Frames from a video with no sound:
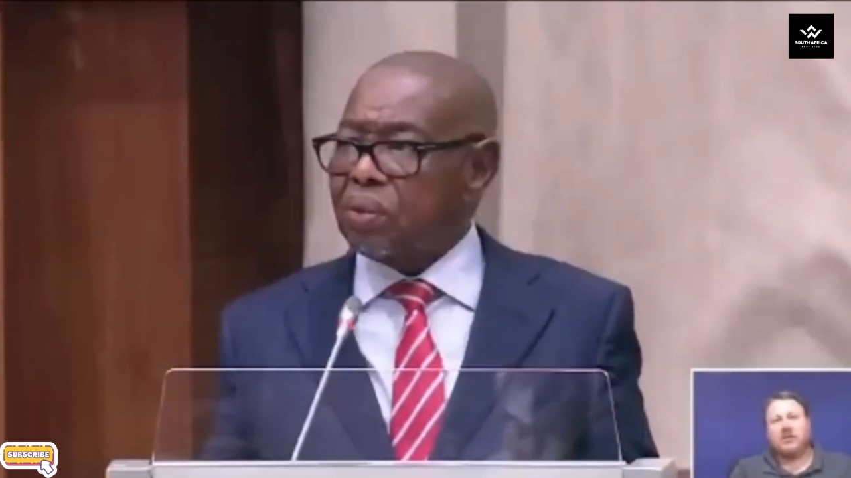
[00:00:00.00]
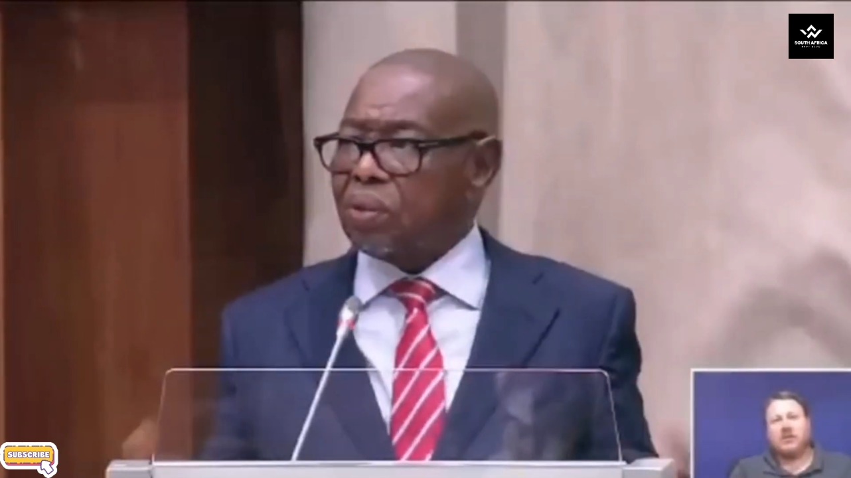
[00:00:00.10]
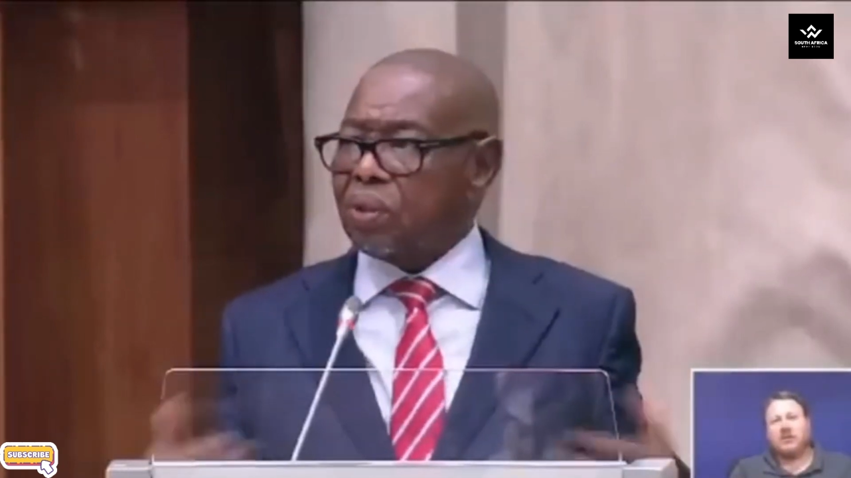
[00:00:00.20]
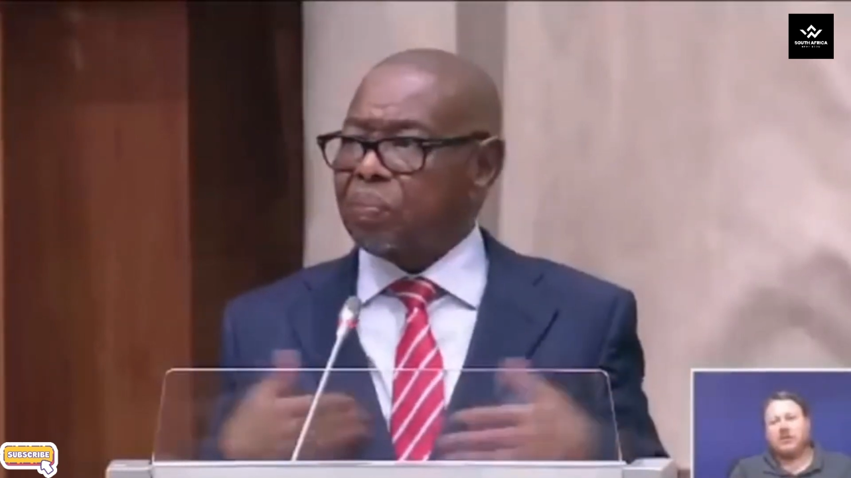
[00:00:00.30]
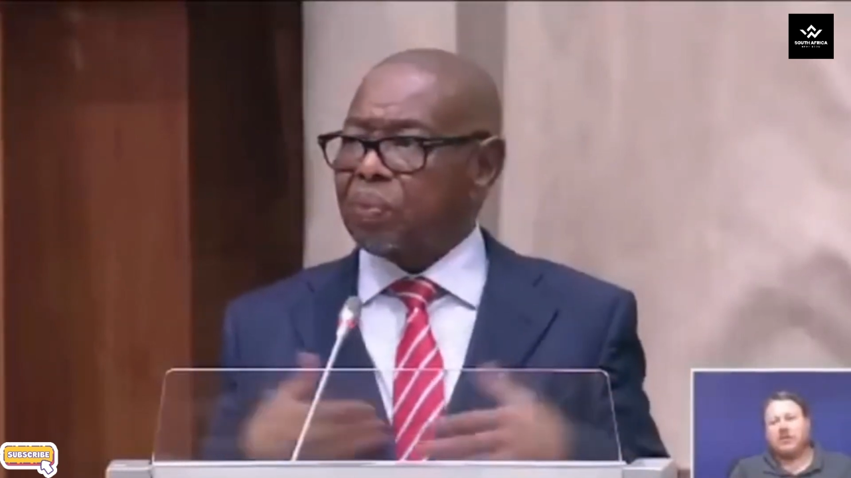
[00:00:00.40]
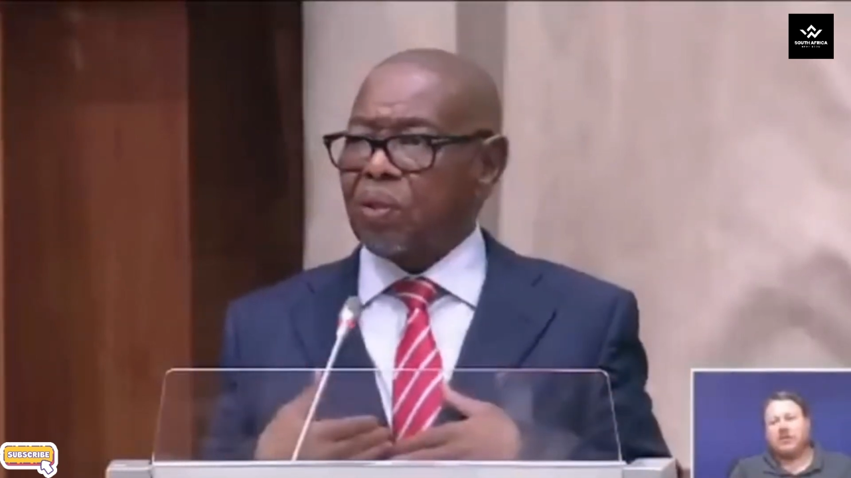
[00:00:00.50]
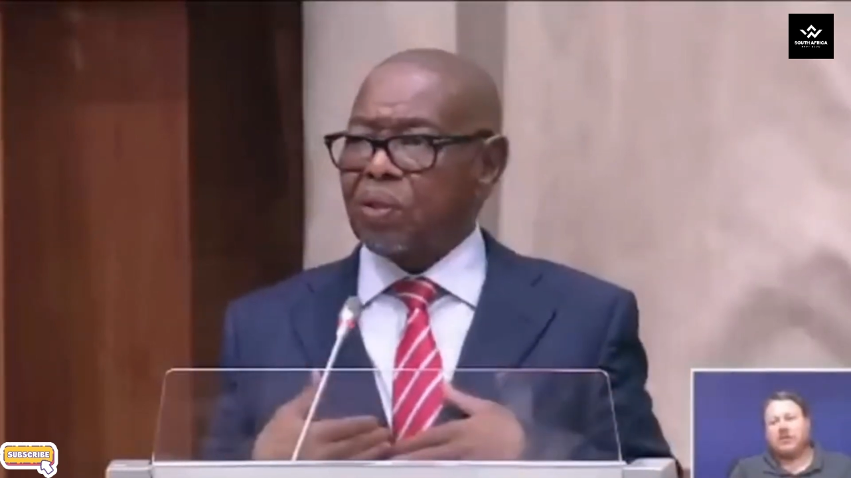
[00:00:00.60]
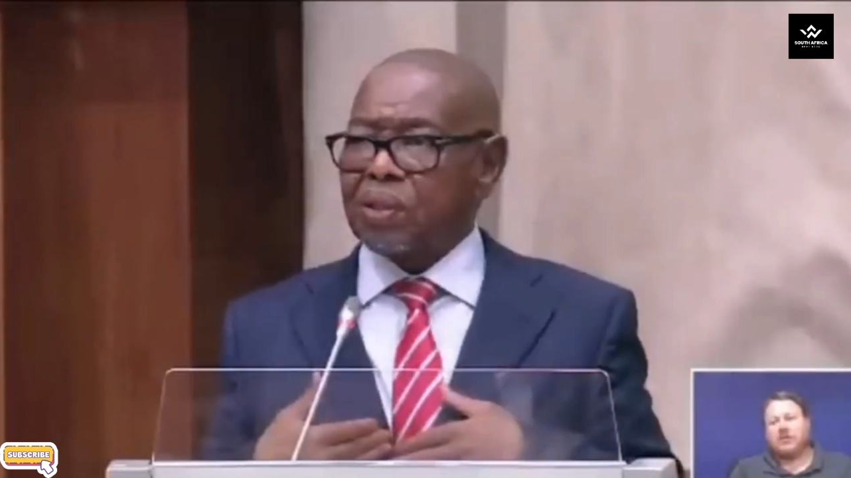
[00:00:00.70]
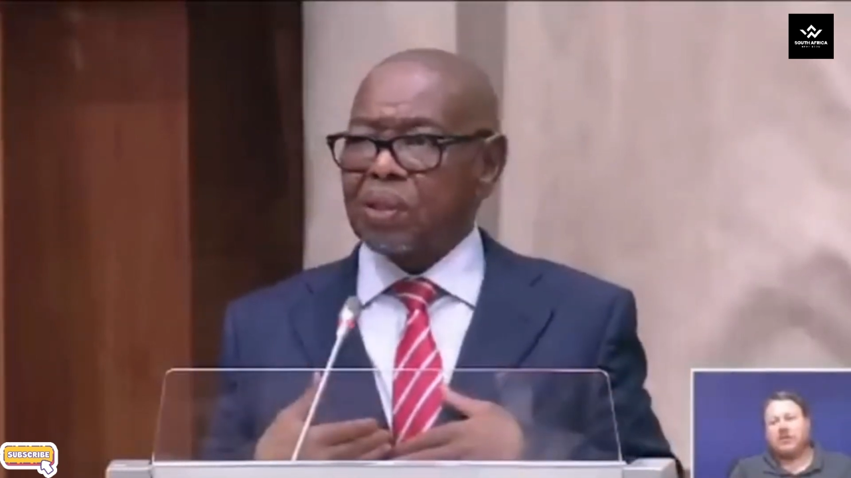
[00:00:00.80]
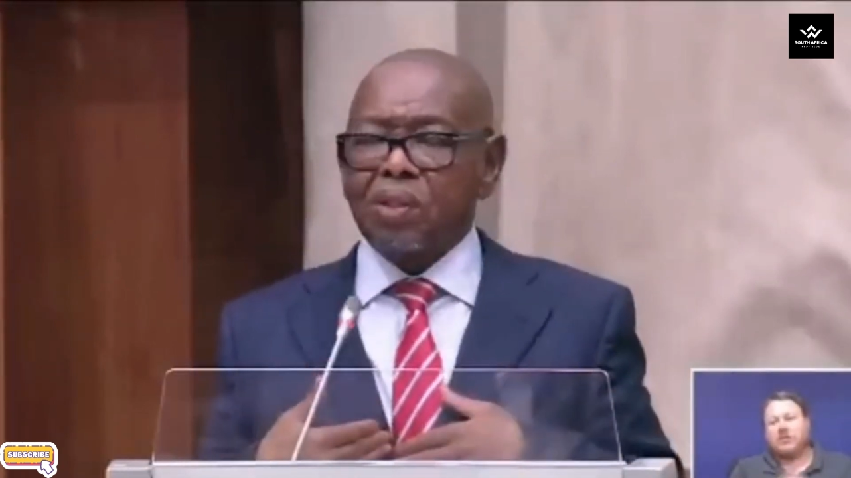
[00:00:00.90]
not
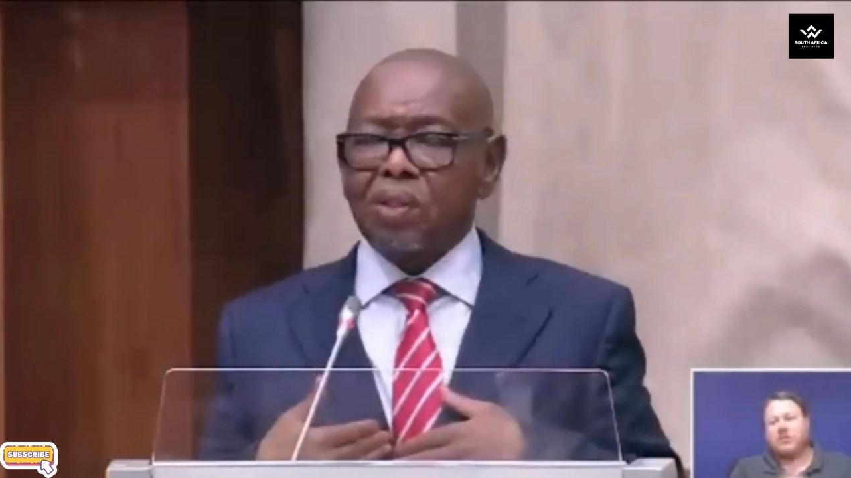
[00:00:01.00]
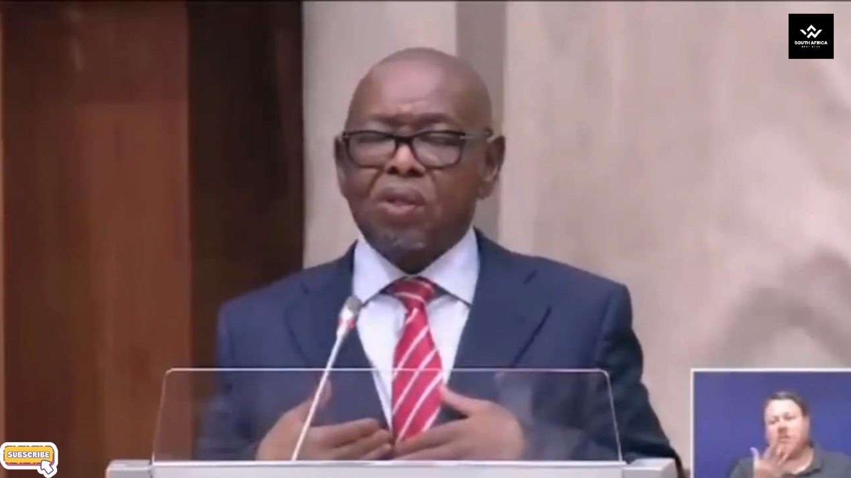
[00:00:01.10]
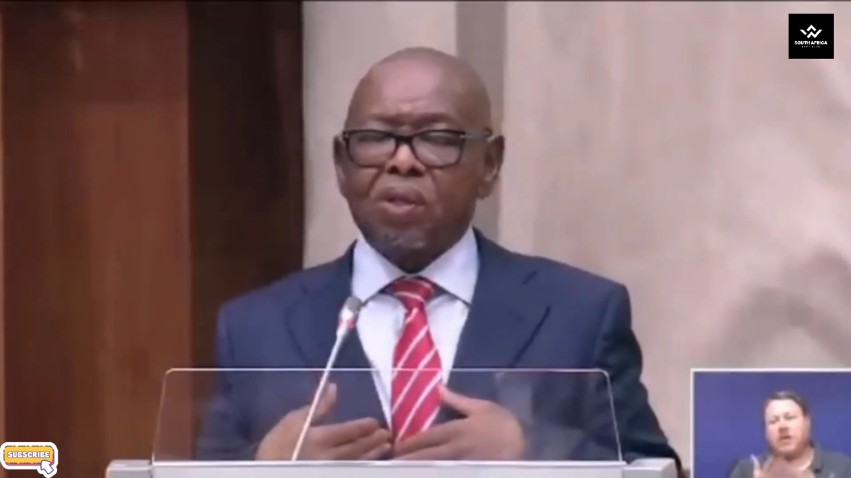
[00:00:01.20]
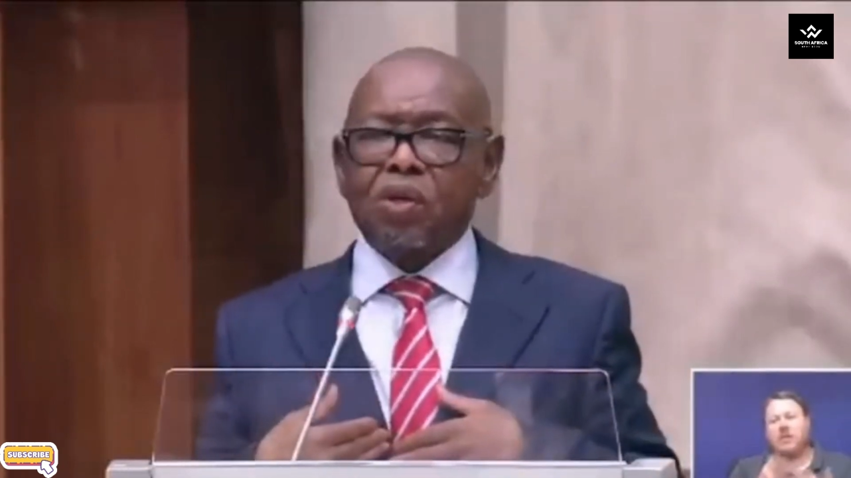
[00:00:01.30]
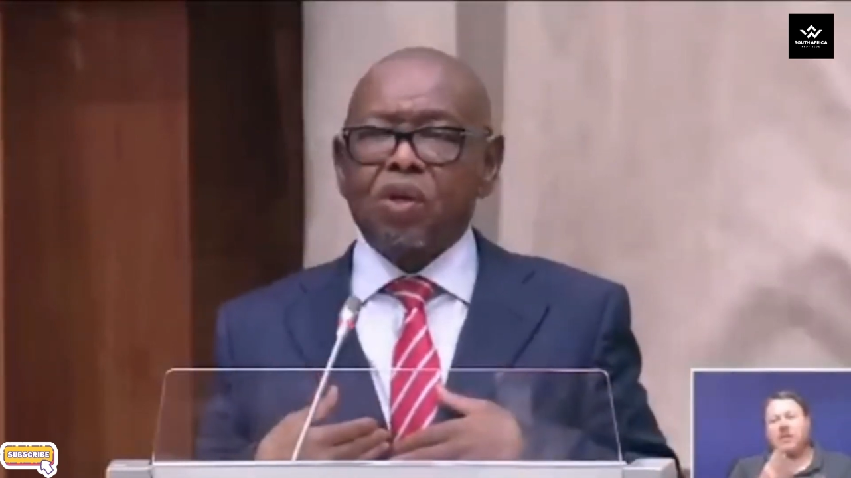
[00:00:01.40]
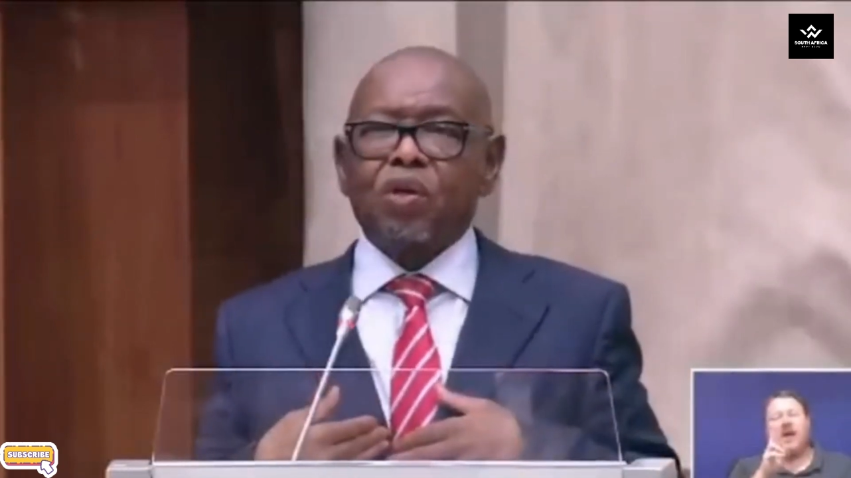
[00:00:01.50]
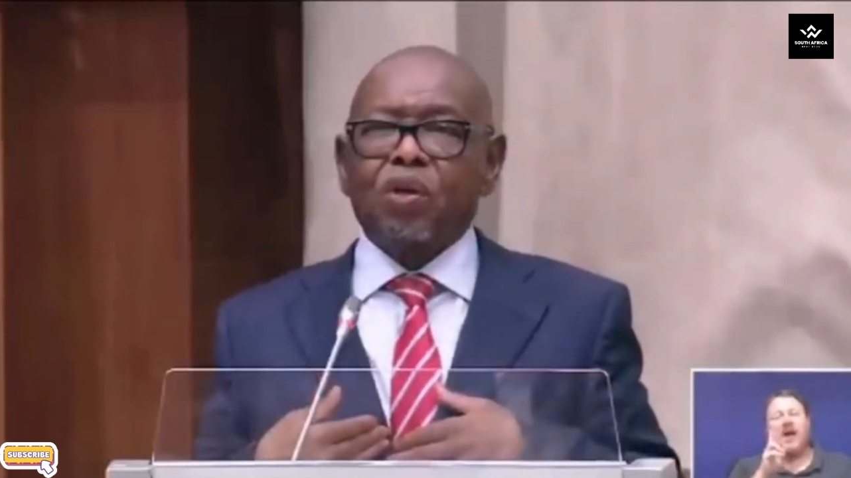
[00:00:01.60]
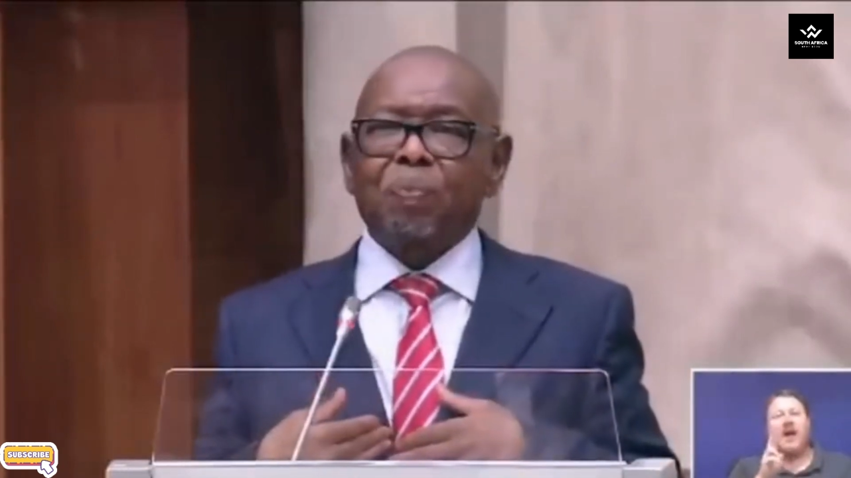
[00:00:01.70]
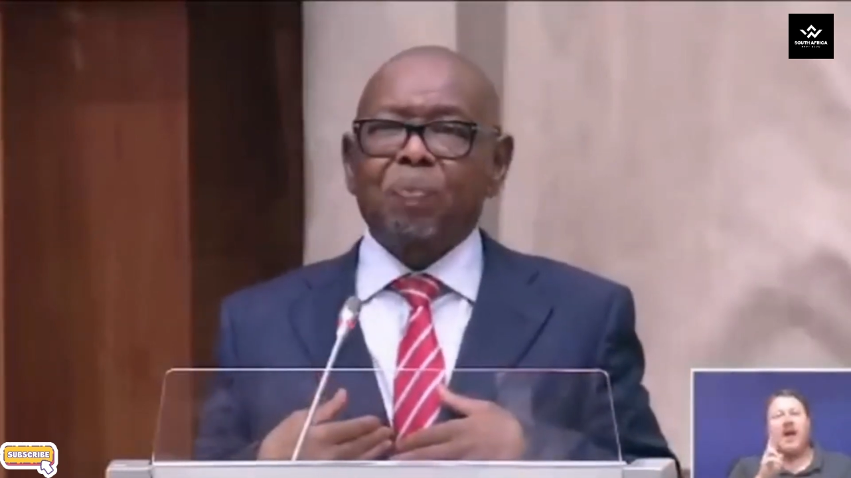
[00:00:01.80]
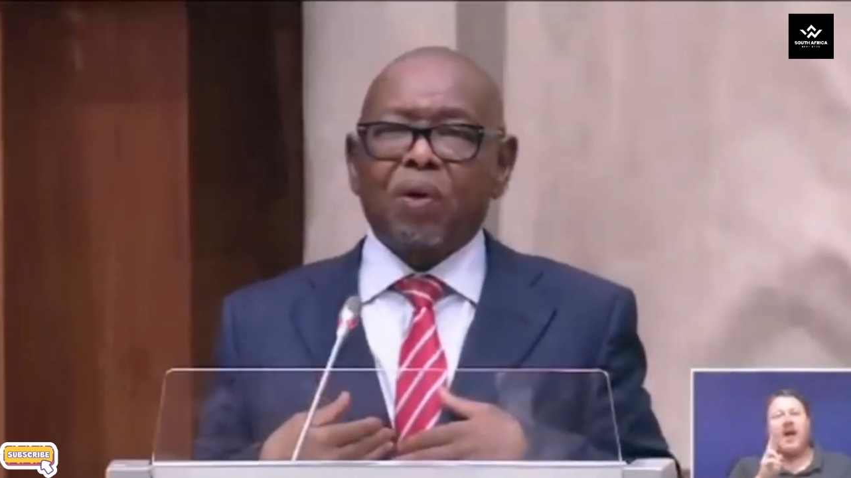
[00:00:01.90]

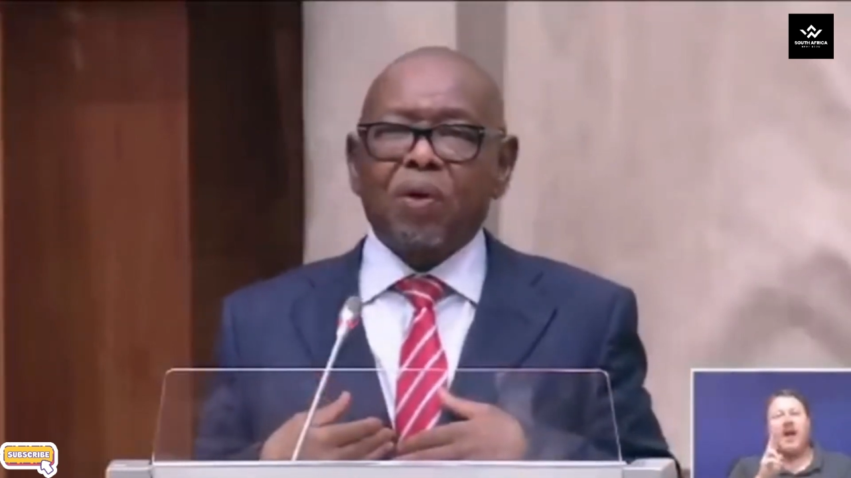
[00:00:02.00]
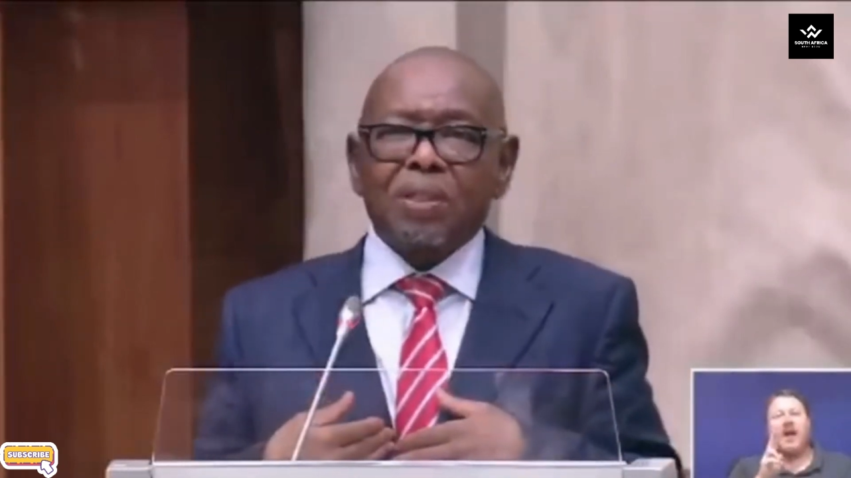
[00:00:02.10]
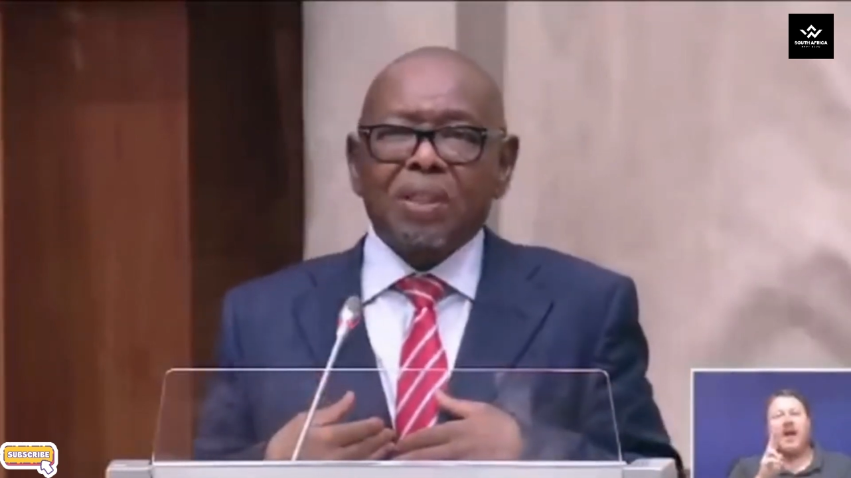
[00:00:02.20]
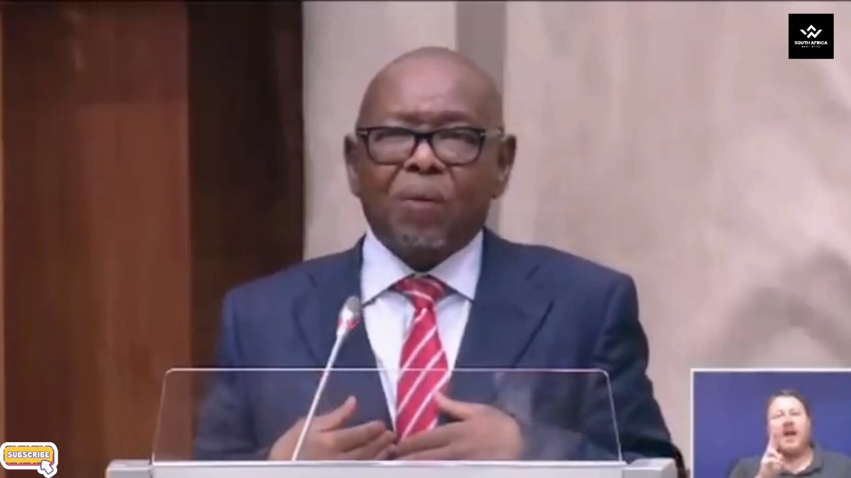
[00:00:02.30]
because I